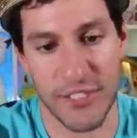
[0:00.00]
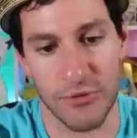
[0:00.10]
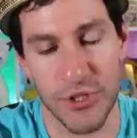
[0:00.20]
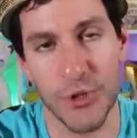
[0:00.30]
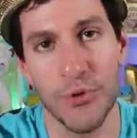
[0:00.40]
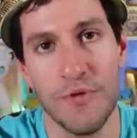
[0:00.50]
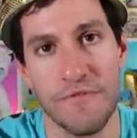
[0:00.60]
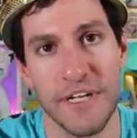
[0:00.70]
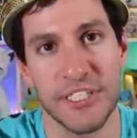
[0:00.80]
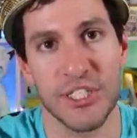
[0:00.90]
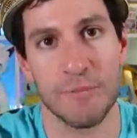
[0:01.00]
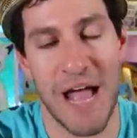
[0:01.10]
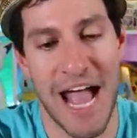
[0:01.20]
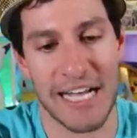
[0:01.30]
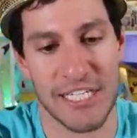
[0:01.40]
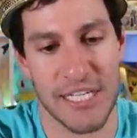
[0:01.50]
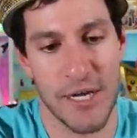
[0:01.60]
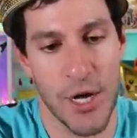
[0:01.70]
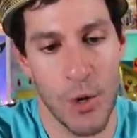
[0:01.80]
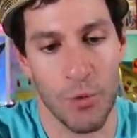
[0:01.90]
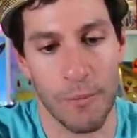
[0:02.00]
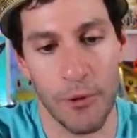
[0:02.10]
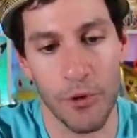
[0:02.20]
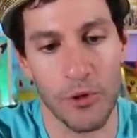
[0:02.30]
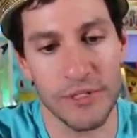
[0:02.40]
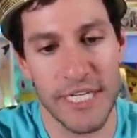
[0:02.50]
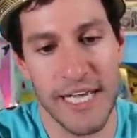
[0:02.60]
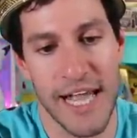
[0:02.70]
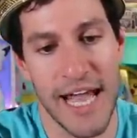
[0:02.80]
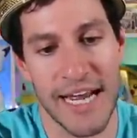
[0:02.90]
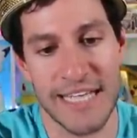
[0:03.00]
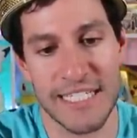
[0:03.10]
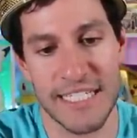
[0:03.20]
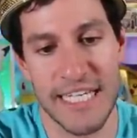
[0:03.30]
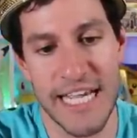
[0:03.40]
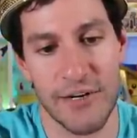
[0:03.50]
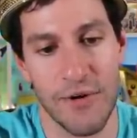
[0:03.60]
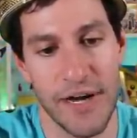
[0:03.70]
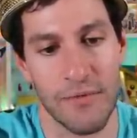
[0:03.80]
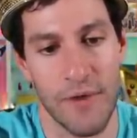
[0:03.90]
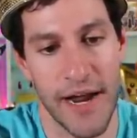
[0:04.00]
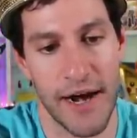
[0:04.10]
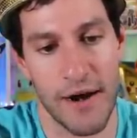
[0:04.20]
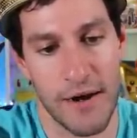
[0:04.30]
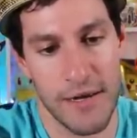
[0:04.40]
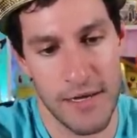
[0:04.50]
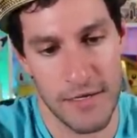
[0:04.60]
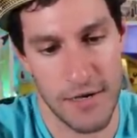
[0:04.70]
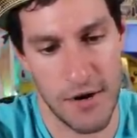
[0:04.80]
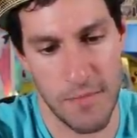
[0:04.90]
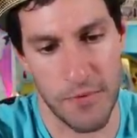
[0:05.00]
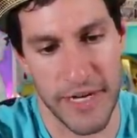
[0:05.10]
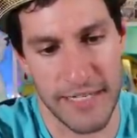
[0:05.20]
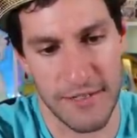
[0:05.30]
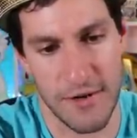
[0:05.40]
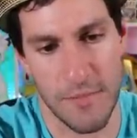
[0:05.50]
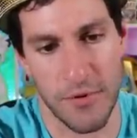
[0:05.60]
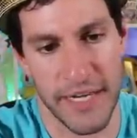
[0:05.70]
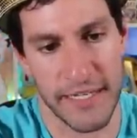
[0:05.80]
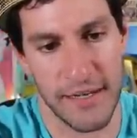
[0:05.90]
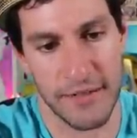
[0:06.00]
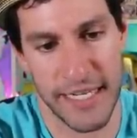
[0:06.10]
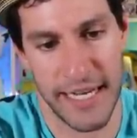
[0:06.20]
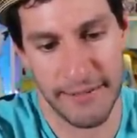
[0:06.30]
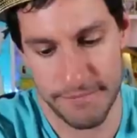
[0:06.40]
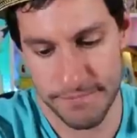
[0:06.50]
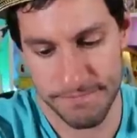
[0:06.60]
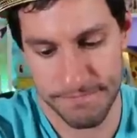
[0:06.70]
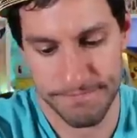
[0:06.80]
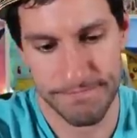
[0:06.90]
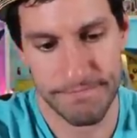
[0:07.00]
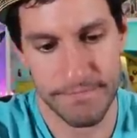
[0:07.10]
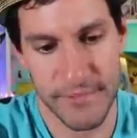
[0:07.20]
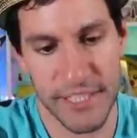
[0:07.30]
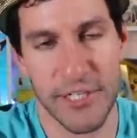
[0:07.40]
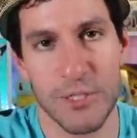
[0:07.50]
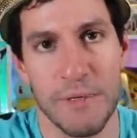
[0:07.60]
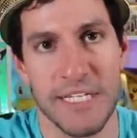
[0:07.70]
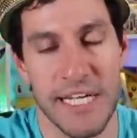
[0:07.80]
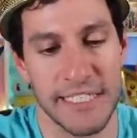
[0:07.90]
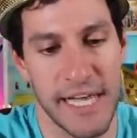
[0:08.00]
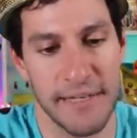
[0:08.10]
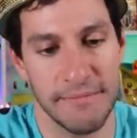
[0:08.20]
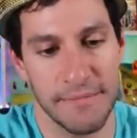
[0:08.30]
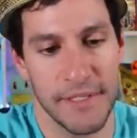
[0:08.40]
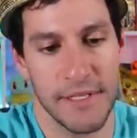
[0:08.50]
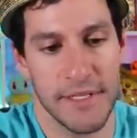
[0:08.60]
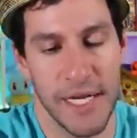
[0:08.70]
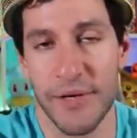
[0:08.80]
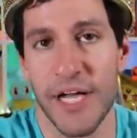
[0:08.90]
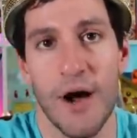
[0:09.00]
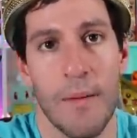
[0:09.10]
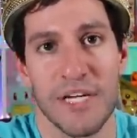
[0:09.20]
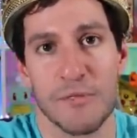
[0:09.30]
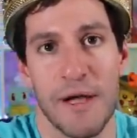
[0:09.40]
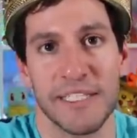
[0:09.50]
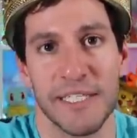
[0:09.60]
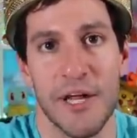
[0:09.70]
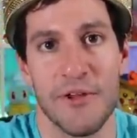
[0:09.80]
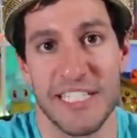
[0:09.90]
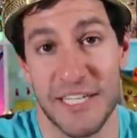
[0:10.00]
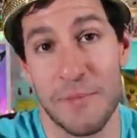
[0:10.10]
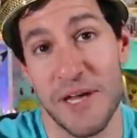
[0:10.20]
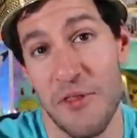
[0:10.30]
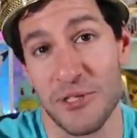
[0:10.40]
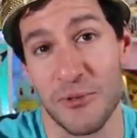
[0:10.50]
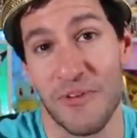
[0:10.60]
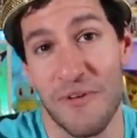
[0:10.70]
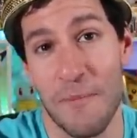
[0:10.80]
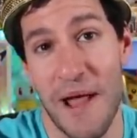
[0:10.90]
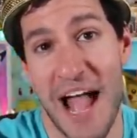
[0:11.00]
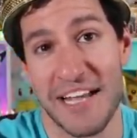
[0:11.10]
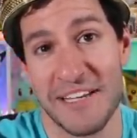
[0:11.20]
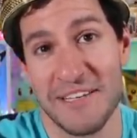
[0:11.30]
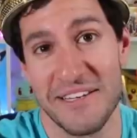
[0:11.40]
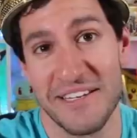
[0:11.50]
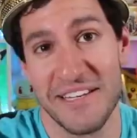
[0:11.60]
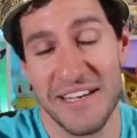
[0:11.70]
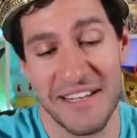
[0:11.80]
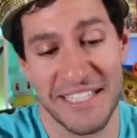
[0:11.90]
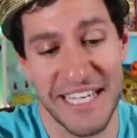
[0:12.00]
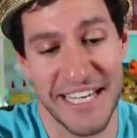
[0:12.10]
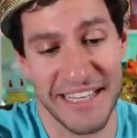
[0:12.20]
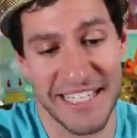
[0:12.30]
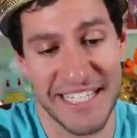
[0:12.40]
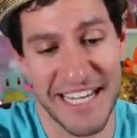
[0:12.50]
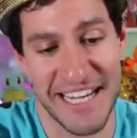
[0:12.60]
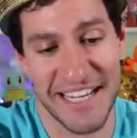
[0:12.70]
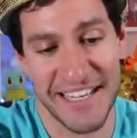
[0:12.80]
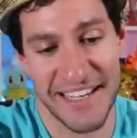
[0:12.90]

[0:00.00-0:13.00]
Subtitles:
So two vintage packs were pulled. And a secret rare. Oh boy, oh boy. Okay. There goes PSA 10. Here we go. I'm expecting another. Is it going to be another Stormfront pack? Let's see. Let's see.